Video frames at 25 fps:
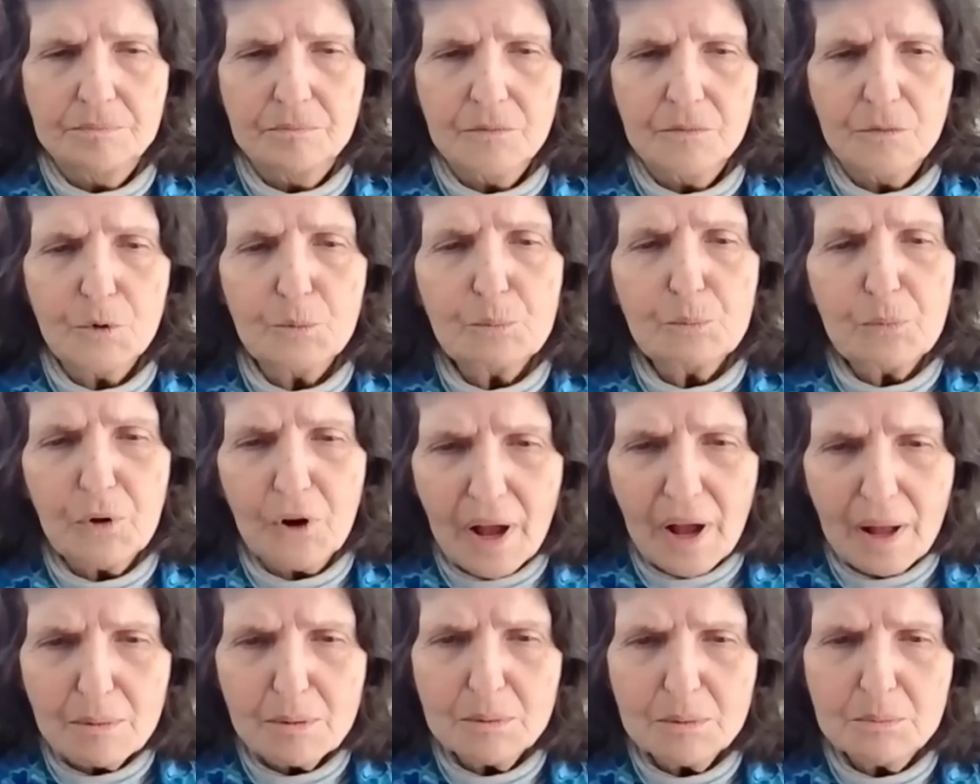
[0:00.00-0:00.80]
The
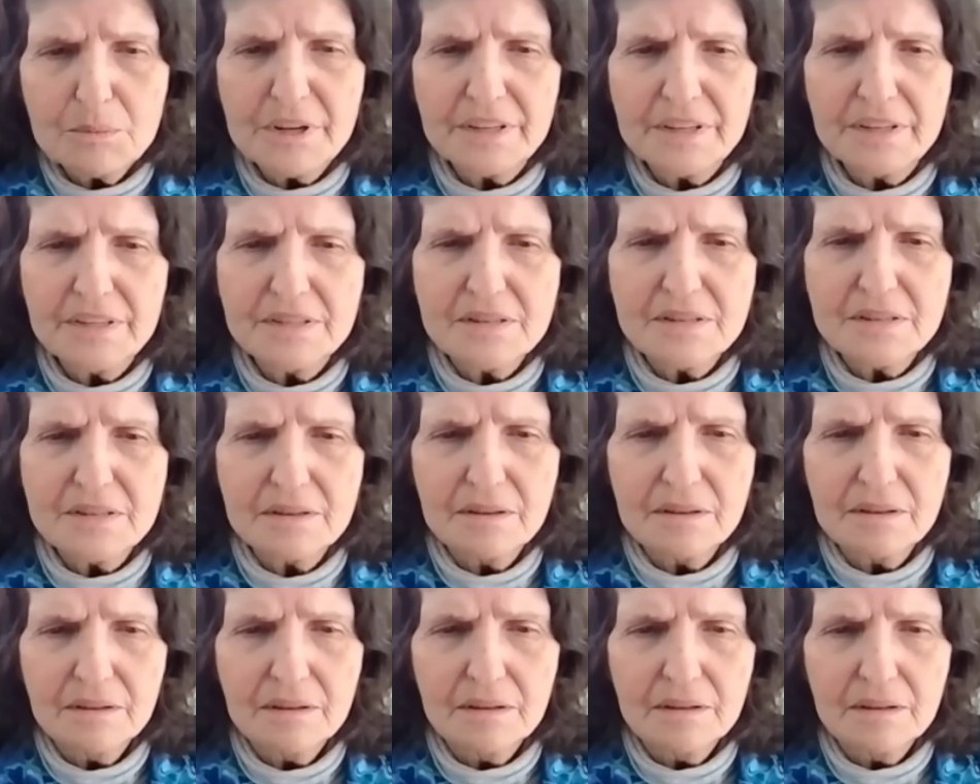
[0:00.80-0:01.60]
problem is,
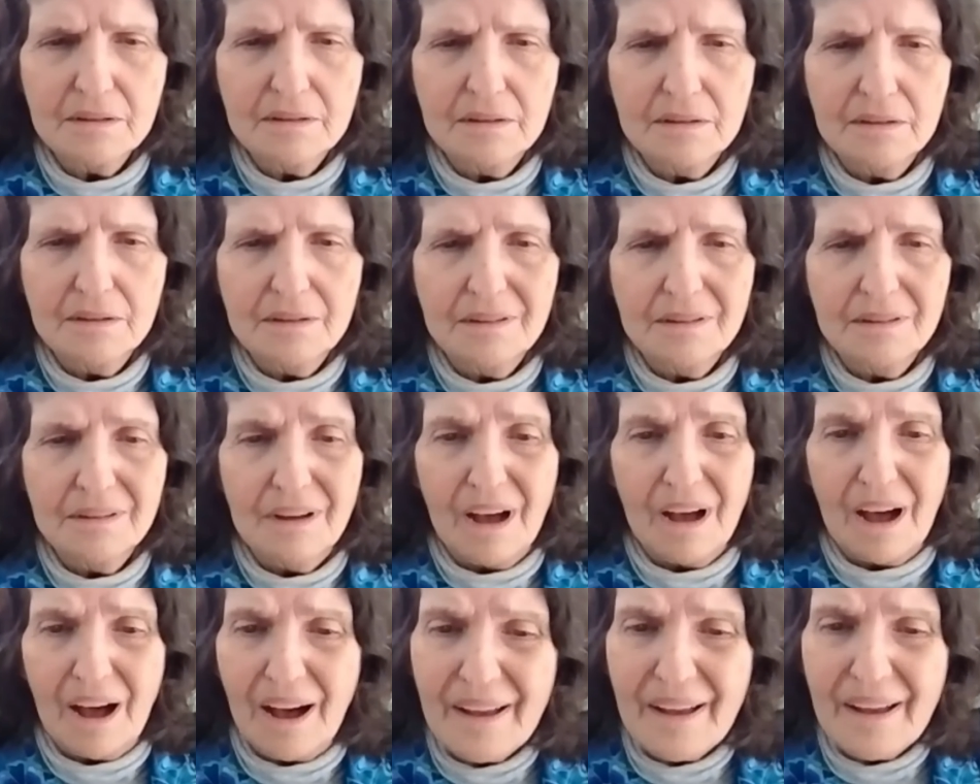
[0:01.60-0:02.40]

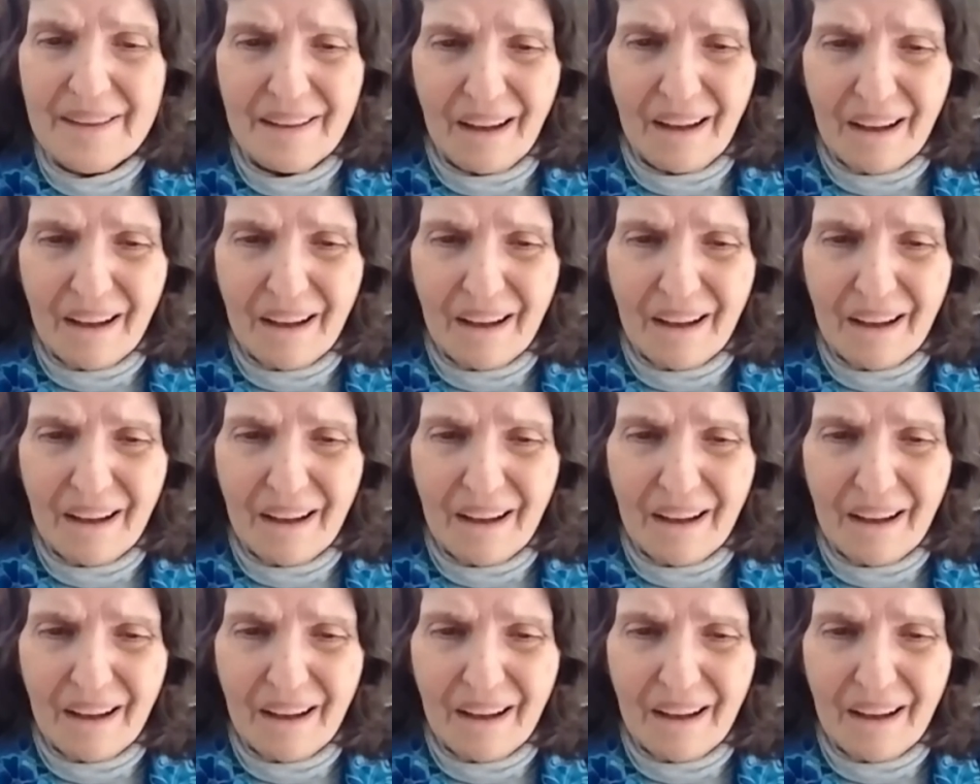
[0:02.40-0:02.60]
I